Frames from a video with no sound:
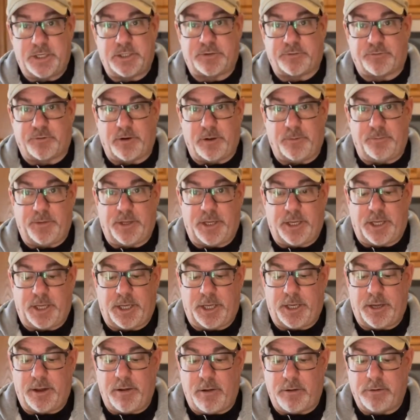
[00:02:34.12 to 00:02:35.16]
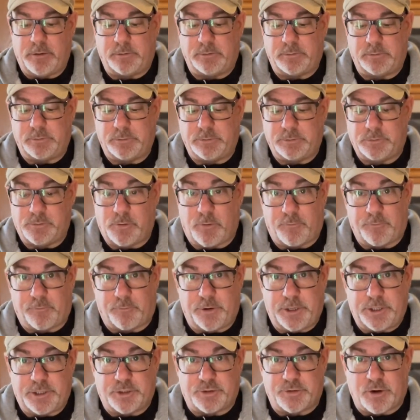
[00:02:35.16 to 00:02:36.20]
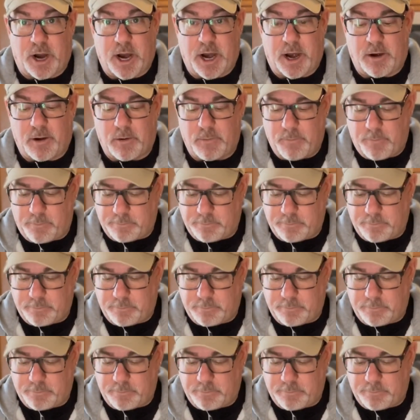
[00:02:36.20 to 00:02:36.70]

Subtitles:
from the freeze dryer